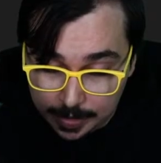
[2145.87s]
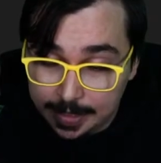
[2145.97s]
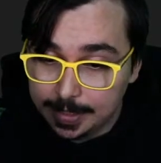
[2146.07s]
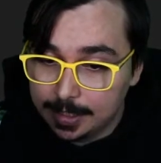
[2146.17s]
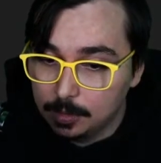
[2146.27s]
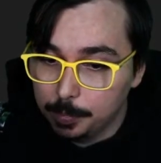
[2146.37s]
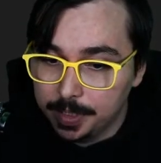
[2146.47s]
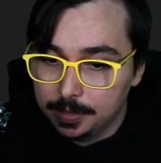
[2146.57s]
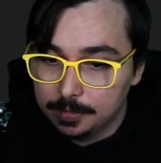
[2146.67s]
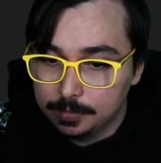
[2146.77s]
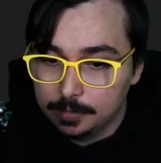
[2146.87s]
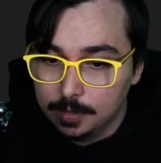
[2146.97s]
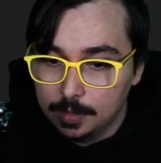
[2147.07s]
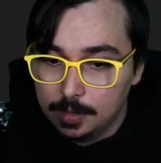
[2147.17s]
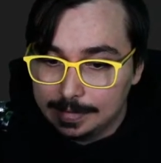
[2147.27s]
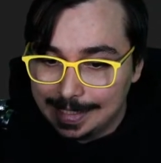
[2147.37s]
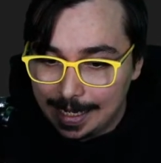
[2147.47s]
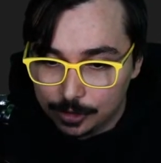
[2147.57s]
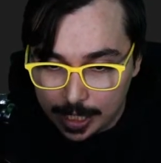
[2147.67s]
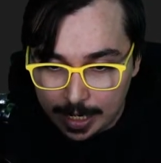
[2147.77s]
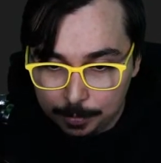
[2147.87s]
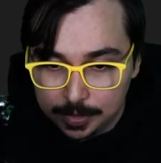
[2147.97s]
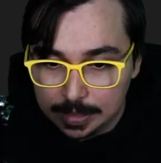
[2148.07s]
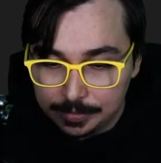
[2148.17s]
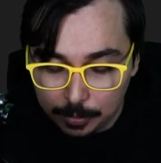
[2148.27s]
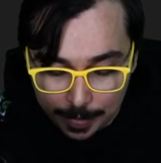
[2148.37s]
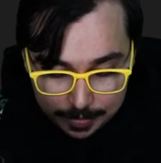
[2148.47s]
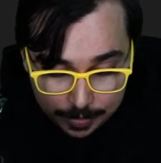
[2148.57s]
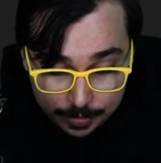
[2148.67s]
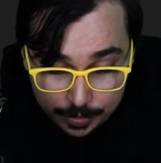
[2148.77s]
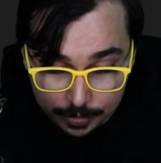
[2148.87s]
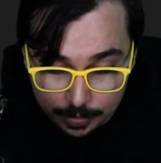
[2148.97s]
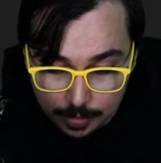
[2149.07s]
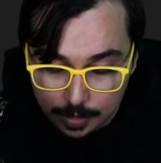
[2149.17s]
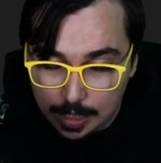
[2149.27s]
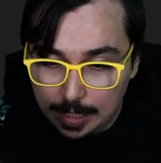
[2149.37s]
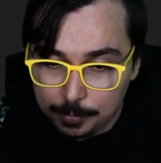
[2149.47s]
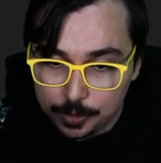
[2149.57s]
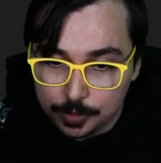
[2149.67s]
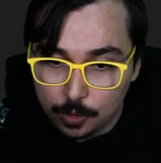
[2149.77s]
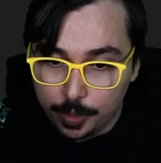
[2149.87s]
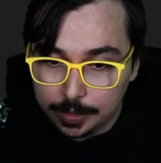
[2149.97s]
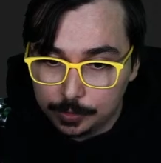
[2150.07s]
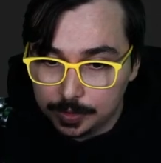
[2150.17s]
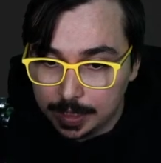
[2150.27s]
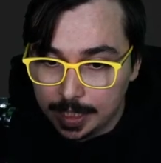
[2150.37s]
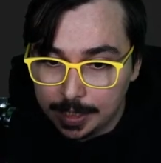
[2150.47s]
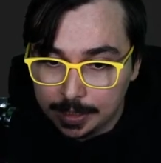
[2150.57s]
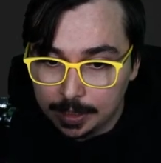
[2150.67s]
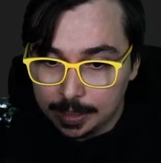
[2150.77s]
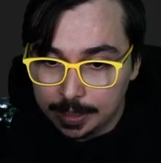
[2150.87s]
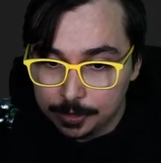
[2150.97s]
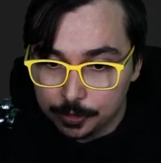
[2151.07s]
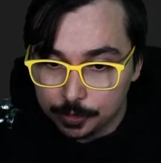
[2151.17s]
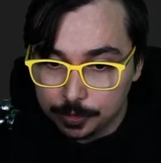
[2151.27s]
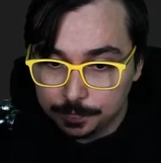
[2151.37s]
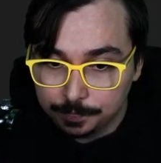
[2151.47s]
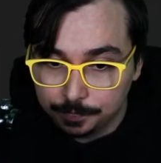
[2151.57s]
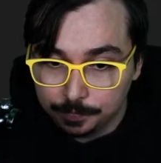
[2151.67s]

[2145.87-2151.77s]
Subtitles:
git commit -m to leave a message, and I'm just going to say initial